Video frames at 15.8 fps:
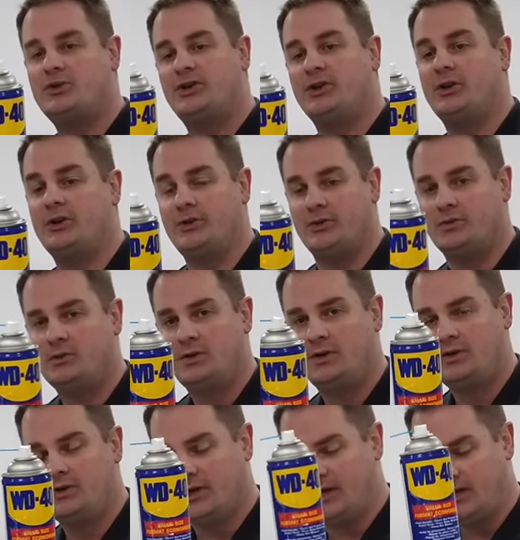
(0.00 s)
what you're gonna do,
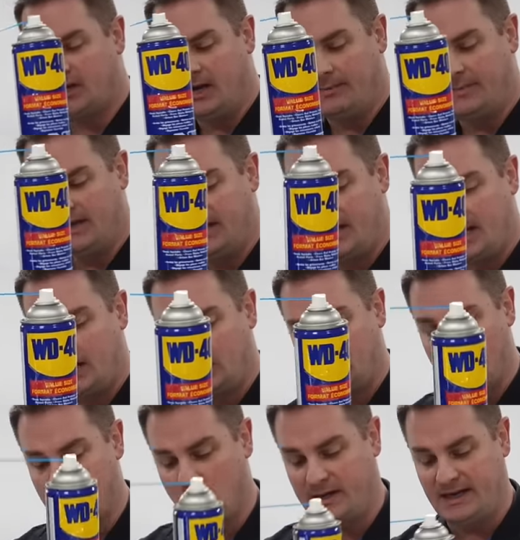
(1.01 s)
you're gonna come and
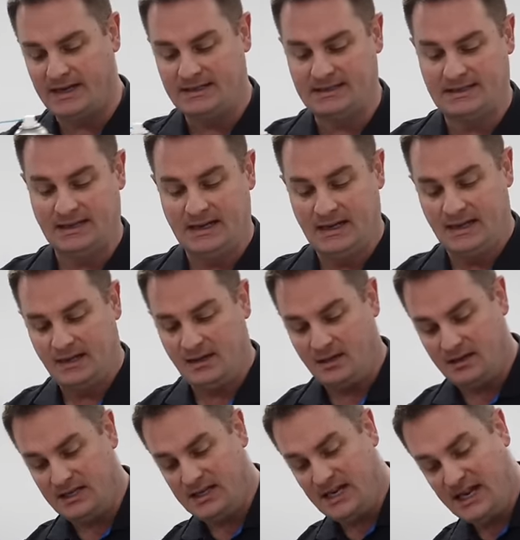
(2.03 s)
lubricate
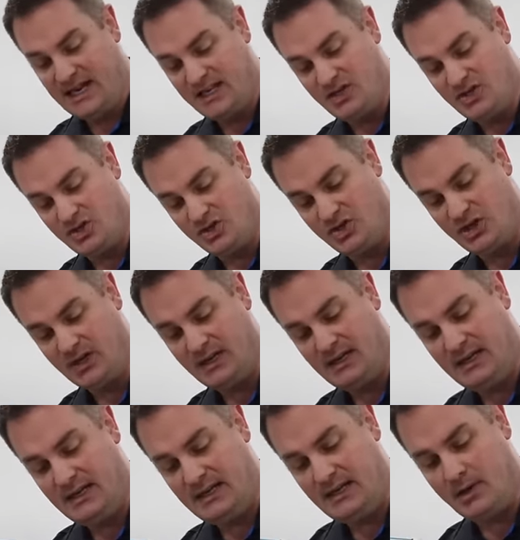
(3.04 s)
the hinge
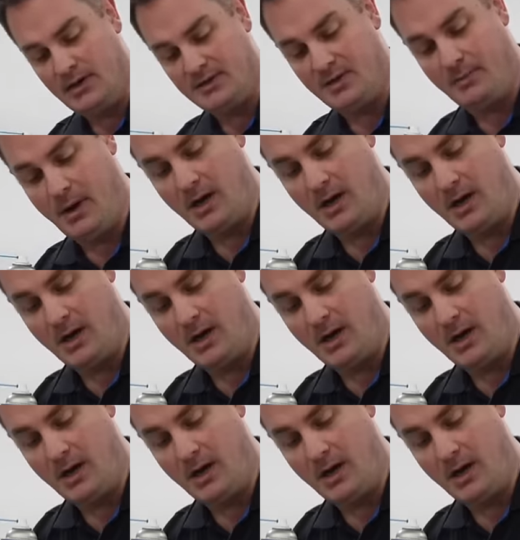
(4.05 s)
here at the